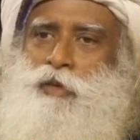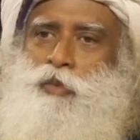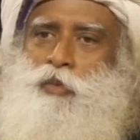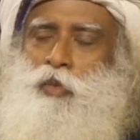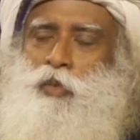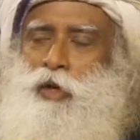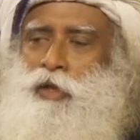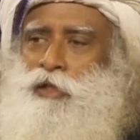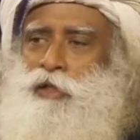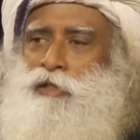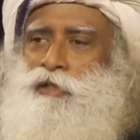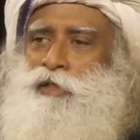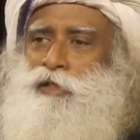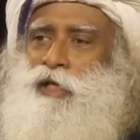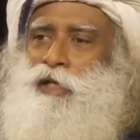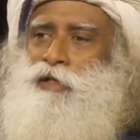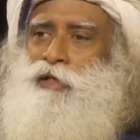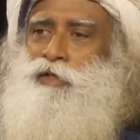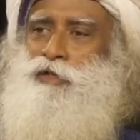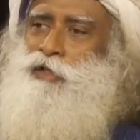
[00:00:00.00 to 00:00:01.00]
What is
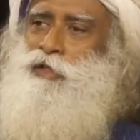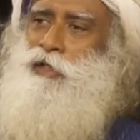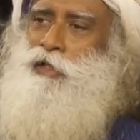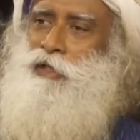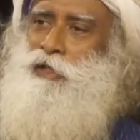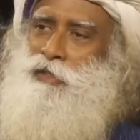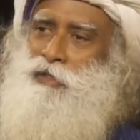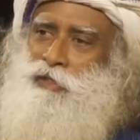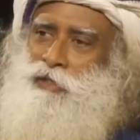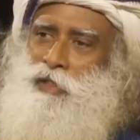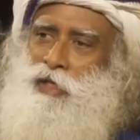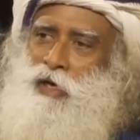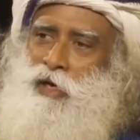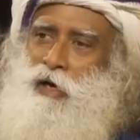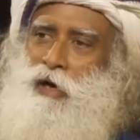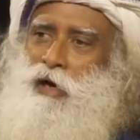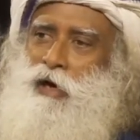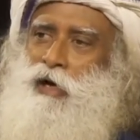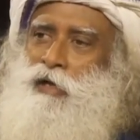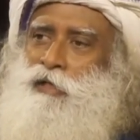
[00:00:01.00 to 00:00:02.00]
their resilience?
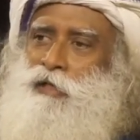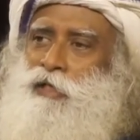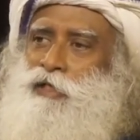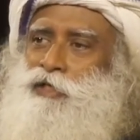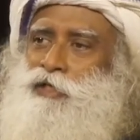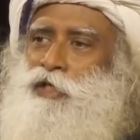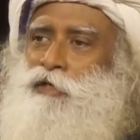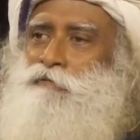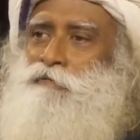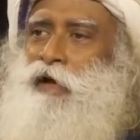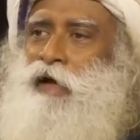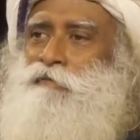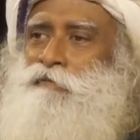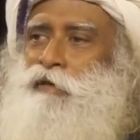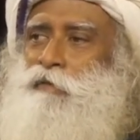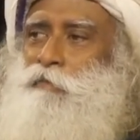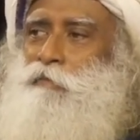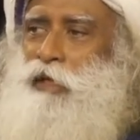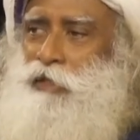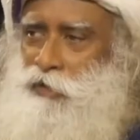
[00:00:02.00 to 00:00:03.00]
Are they
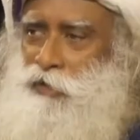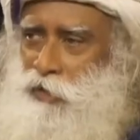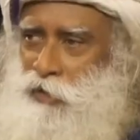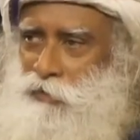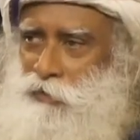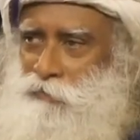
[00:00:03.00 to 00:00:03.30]
surviving better?